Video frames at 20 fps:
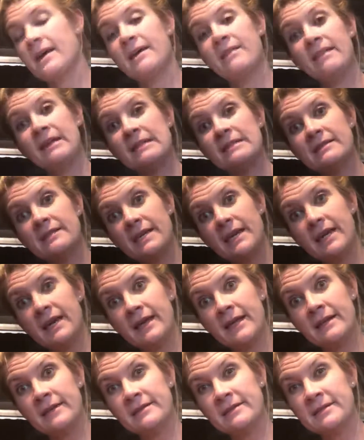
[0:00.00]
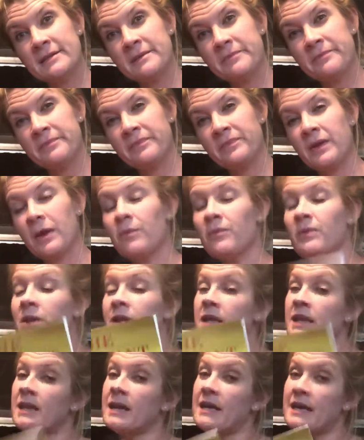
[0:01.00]
And that's the end. I
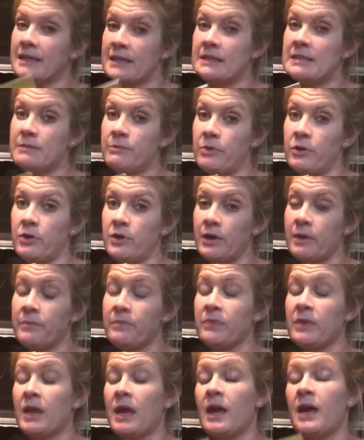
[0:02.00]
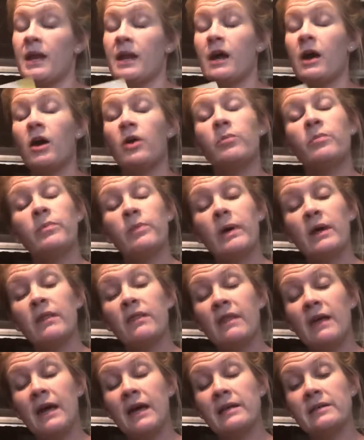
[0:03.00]
really like this book, and I hope
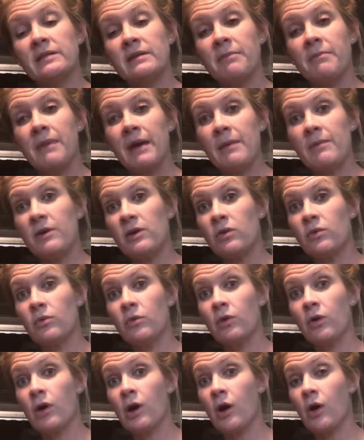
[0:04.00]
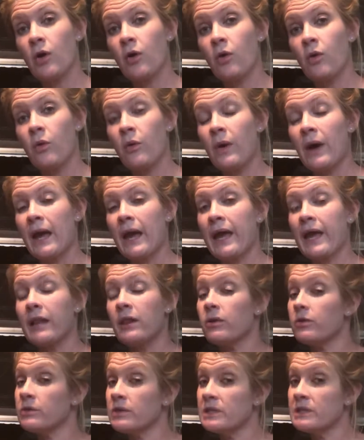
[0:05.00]
that maybe you will go and
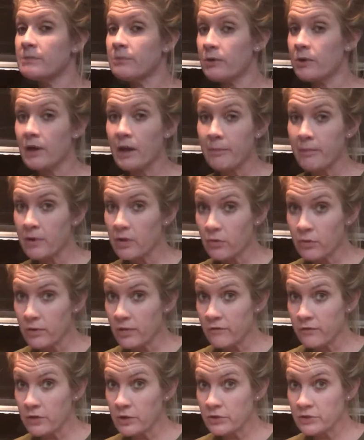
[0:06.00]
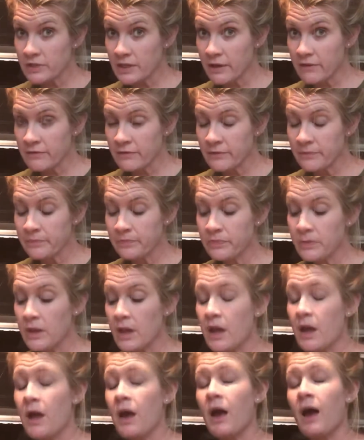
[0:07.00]
look this book up and order it for yourself.
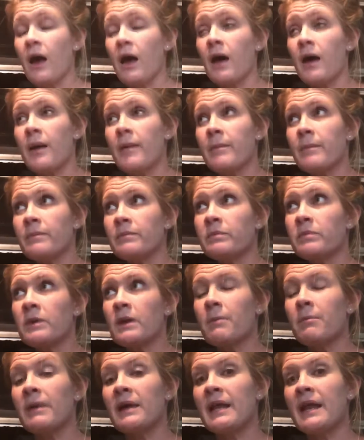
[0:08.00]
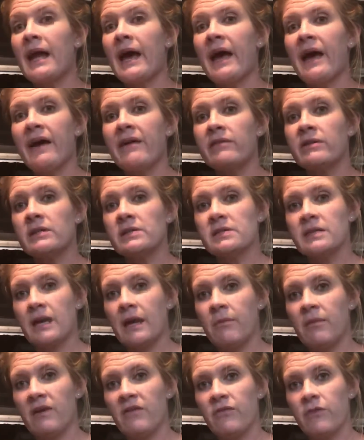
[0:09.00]
But I have an
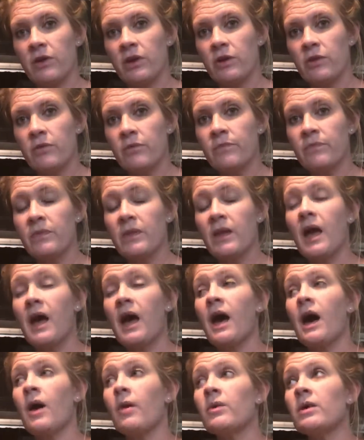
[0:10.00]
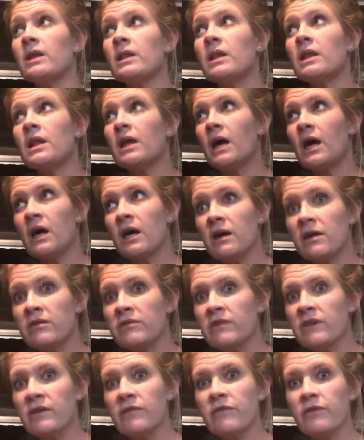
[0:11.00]
assignment for you. I would love
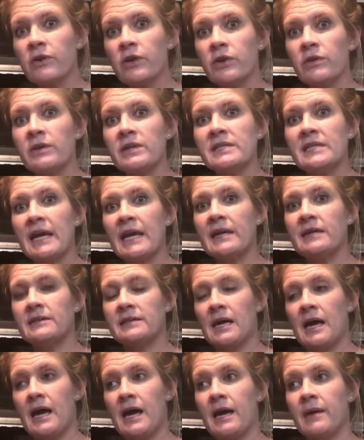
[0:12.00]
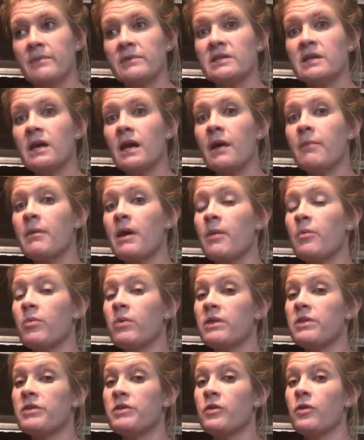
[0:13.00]
for you to take time to come up
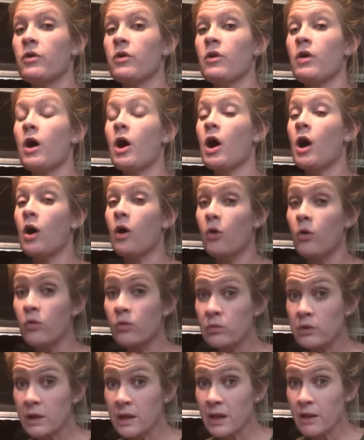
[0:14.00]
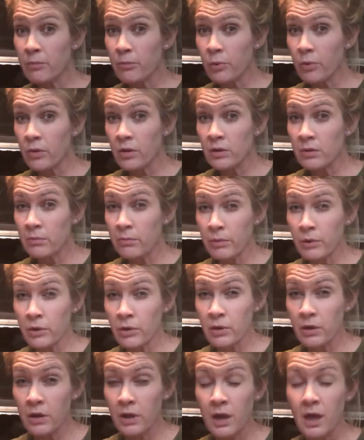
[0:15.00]
with your own important
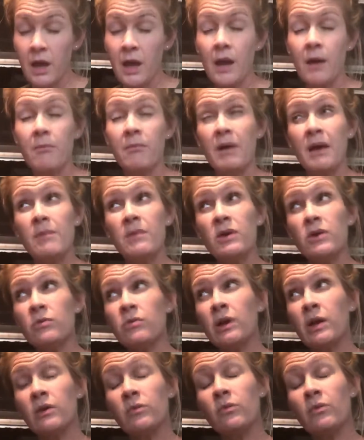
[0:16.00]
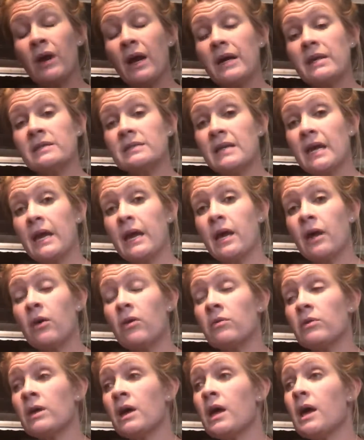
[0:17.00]
book. Maybe you can write
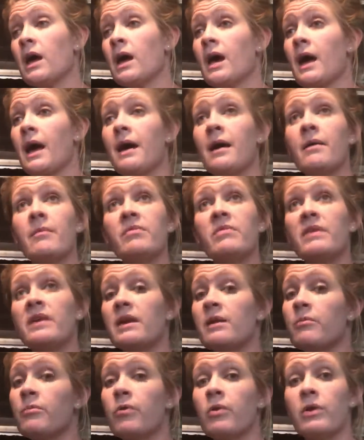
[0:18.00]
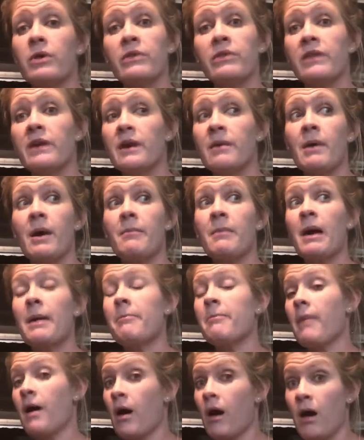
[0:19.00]
down the important thing about my
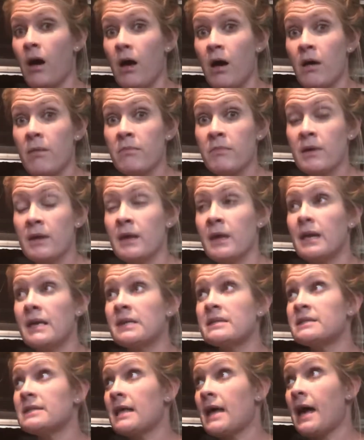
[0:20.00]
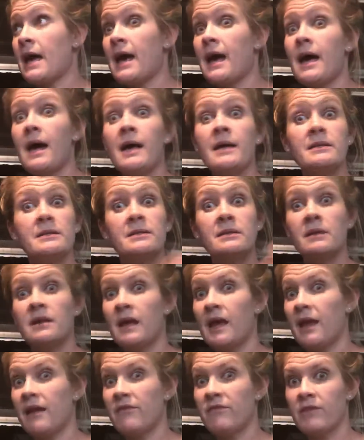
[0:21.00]
mom is that,
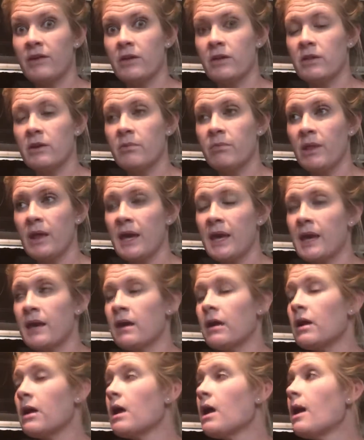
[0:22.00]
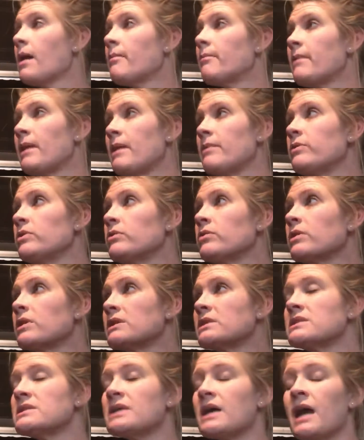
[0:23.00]
and fill in the blank. Maybe you
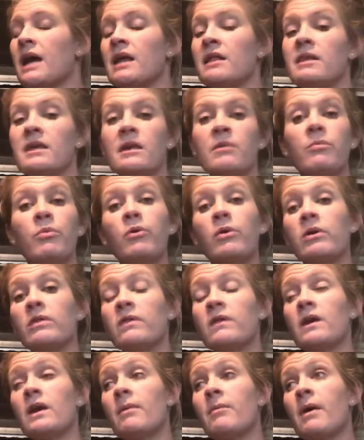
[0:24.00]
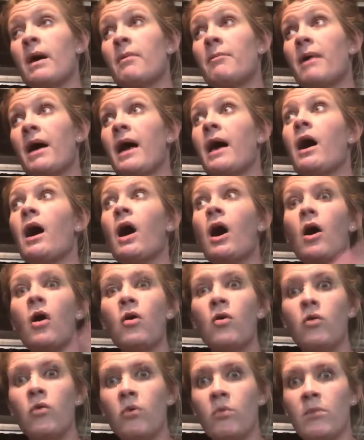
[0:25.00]
can say the important thing about my
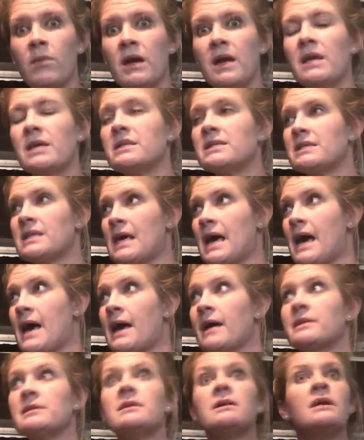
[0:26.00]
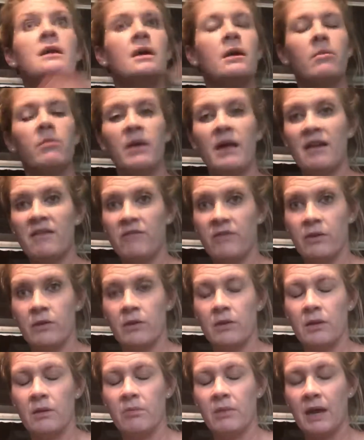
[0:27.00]
home is that, and fill
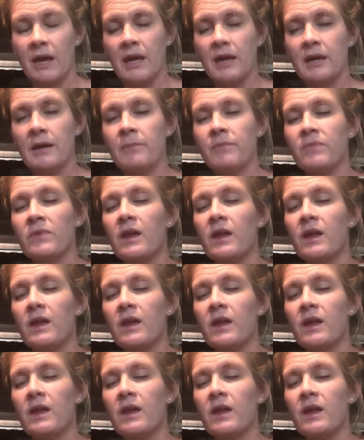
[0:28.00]
in the blank.